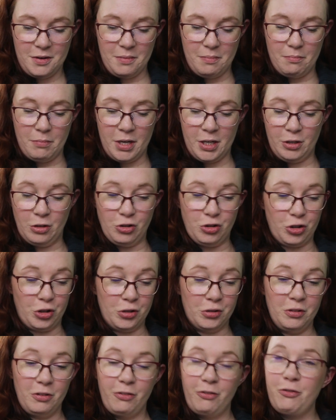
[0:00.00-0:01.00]
my
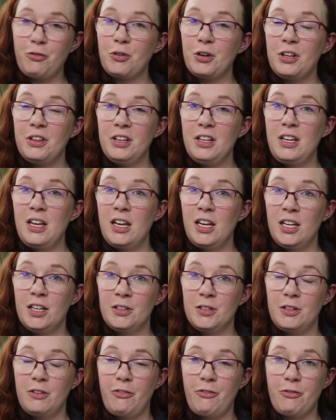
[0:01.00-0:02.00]
journal for the
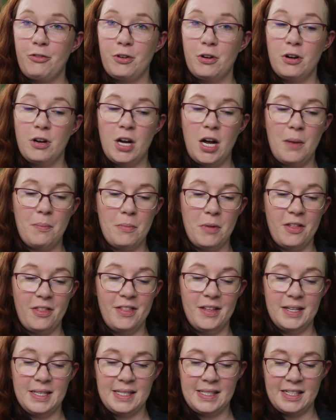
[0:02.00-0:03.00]
year for
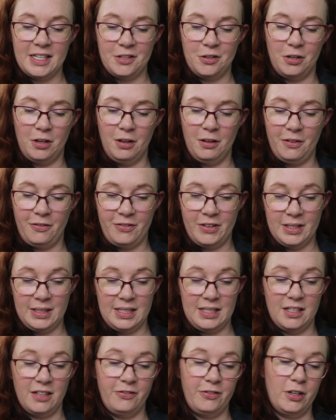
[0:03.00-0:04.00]
this and all the fun
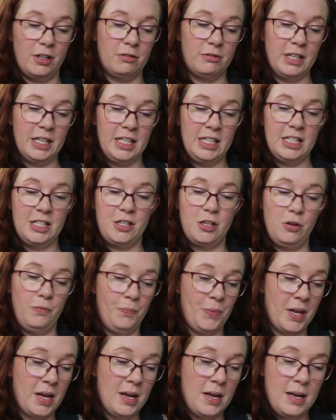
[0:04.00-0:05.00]
stuff already. So
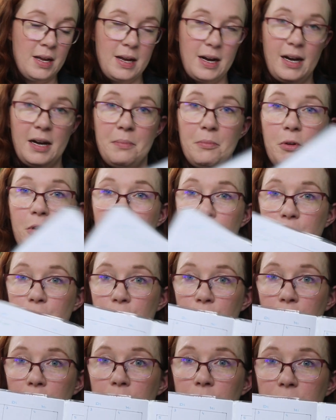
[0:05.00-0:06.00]
I'm going
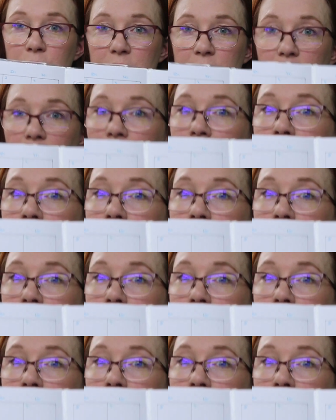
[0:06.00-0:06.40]
to use